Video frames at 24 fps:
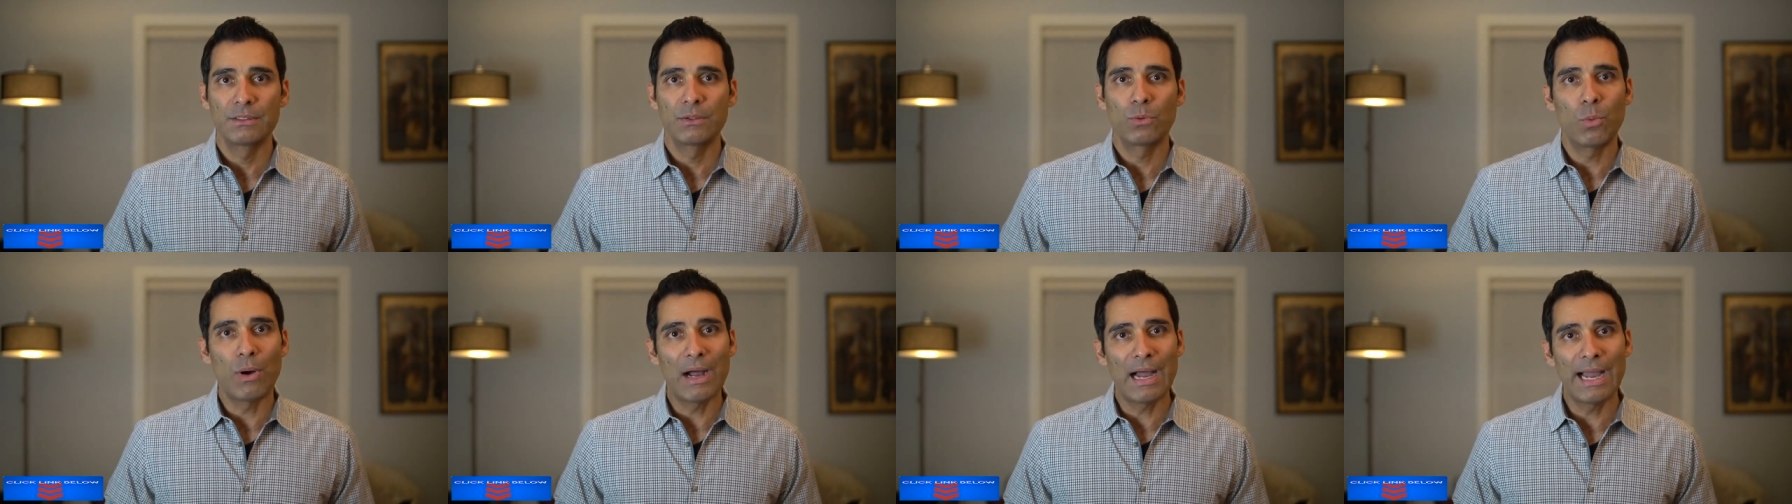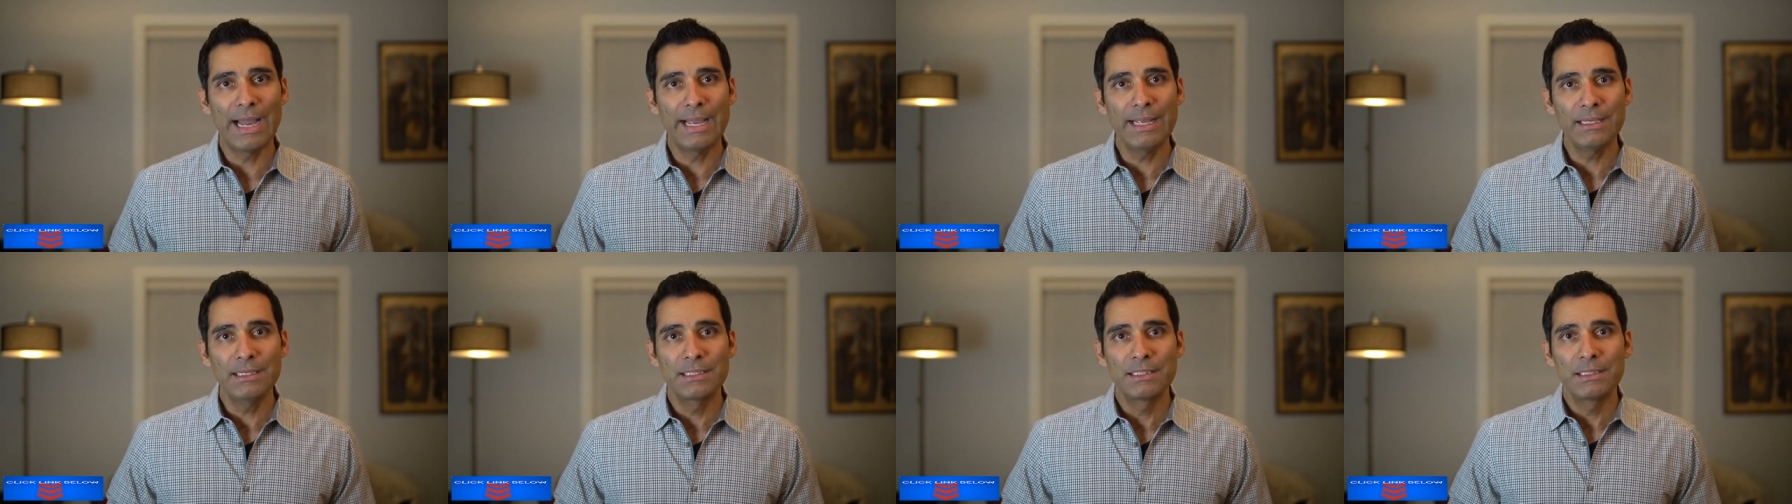
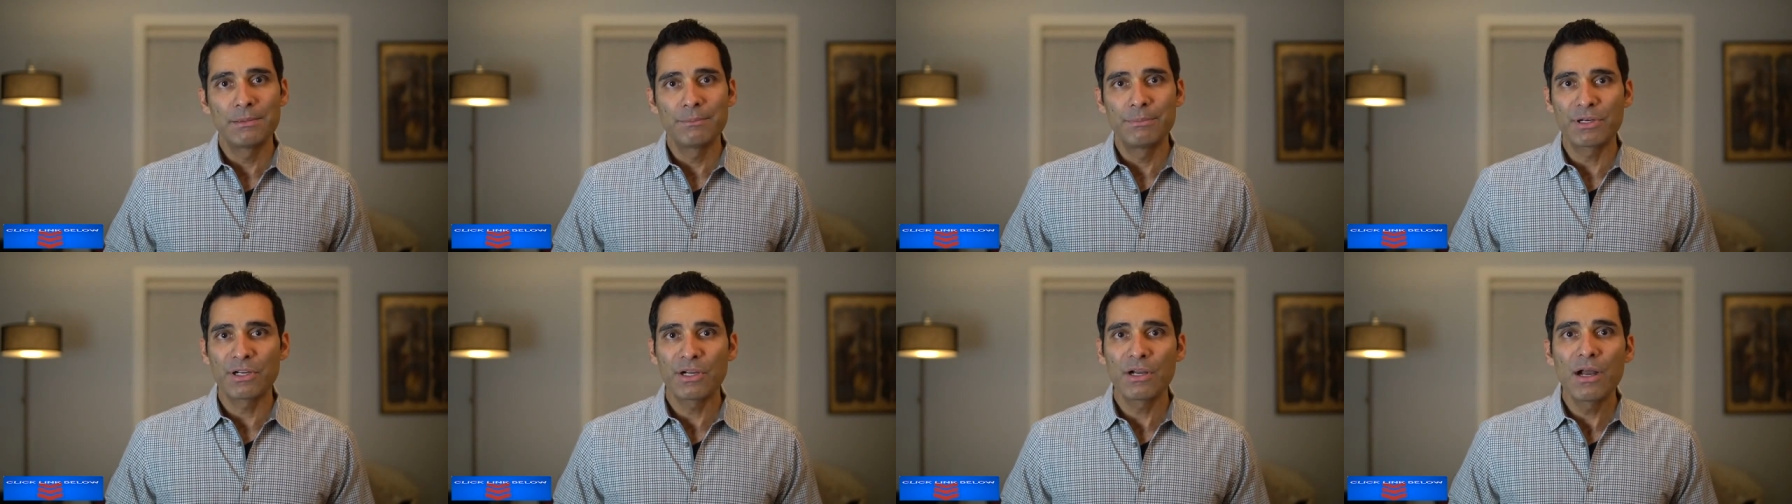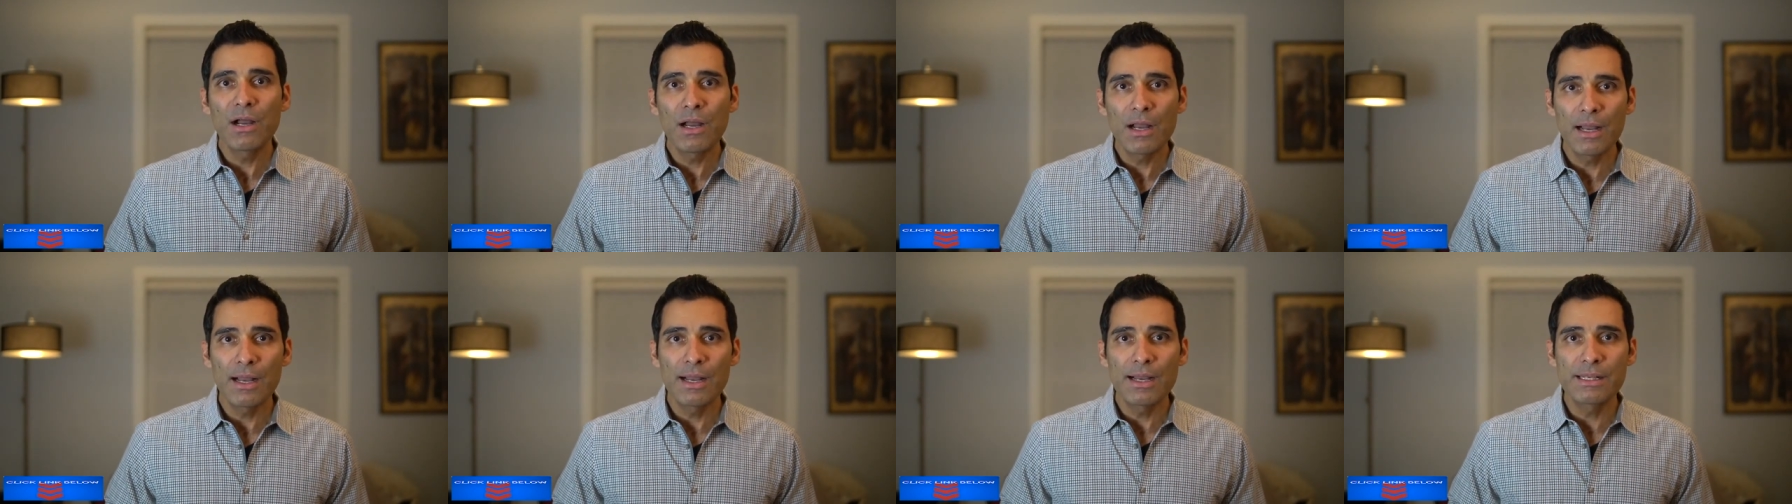Why?
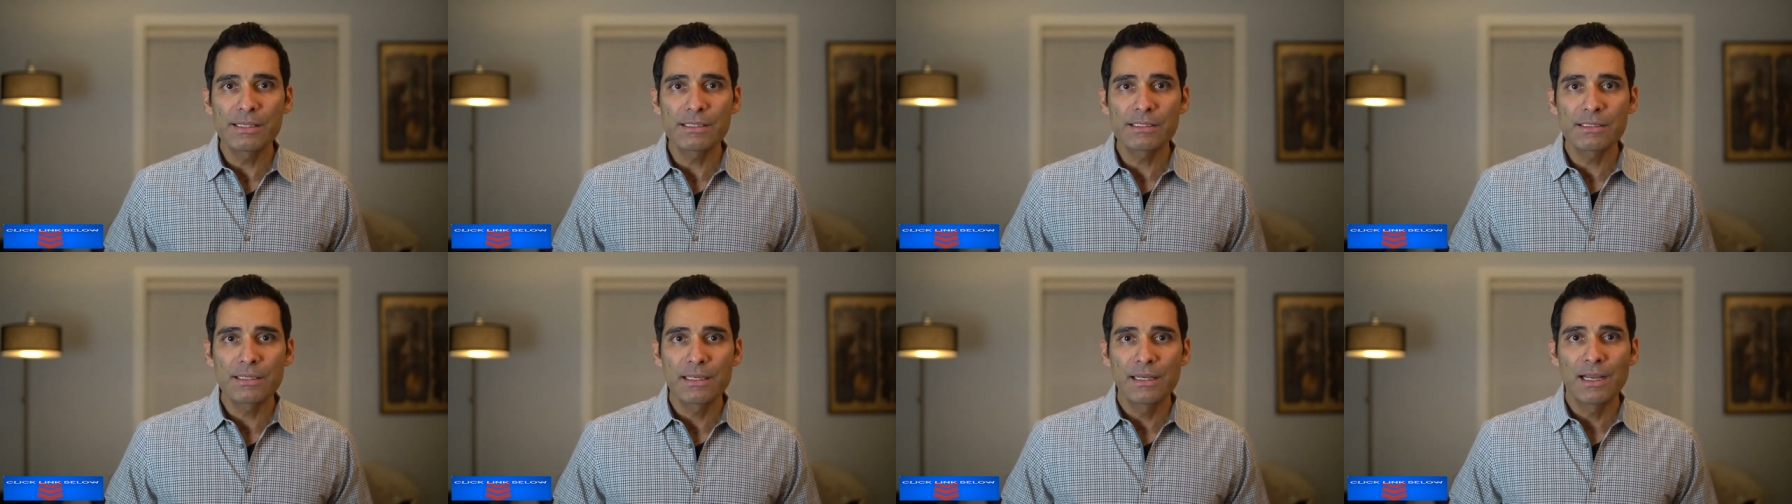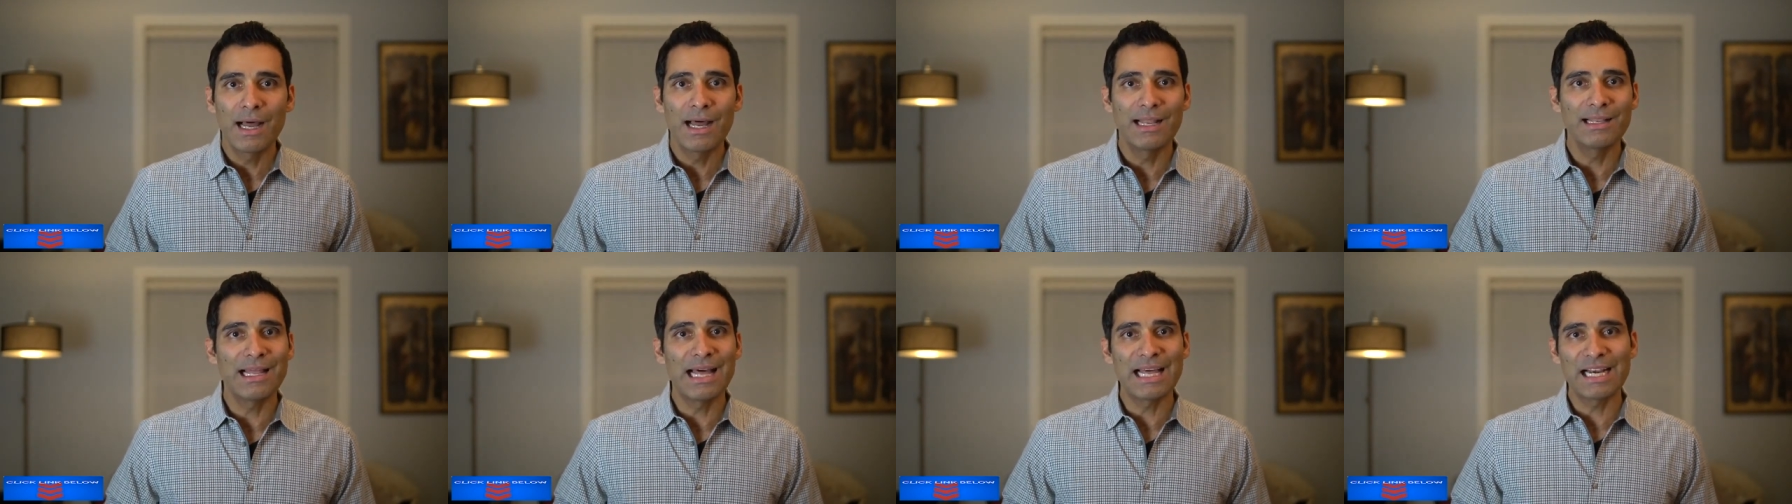Because
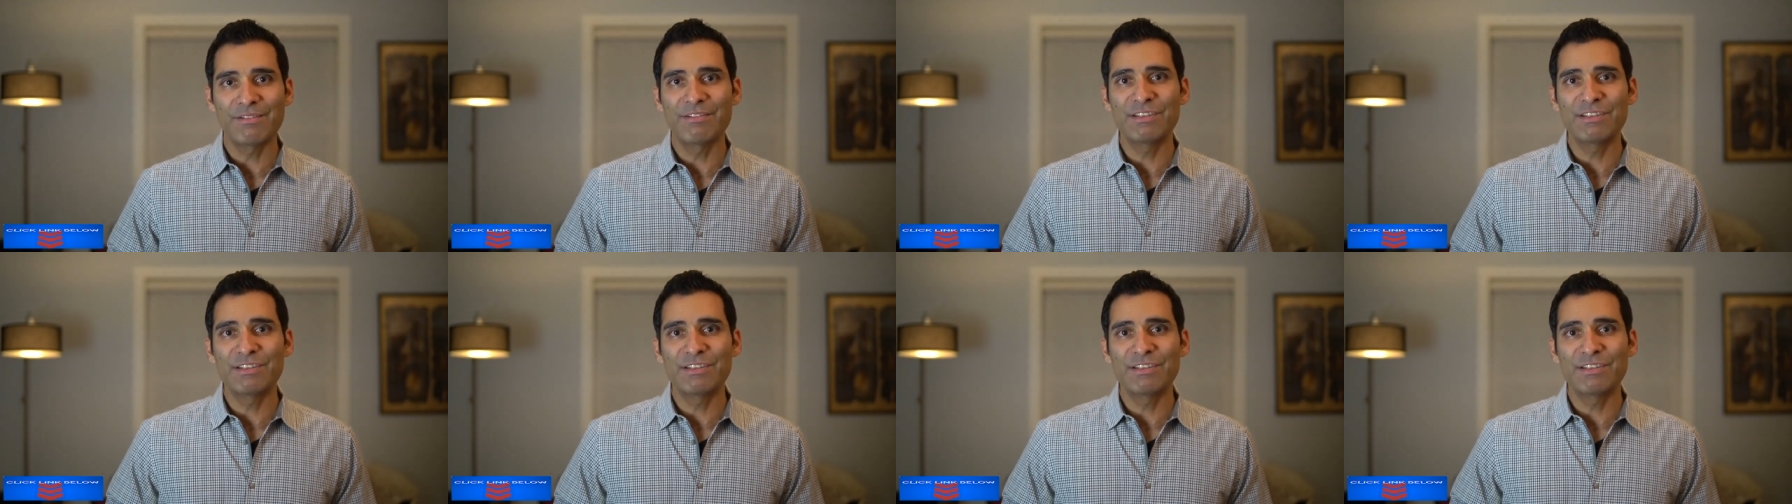a lot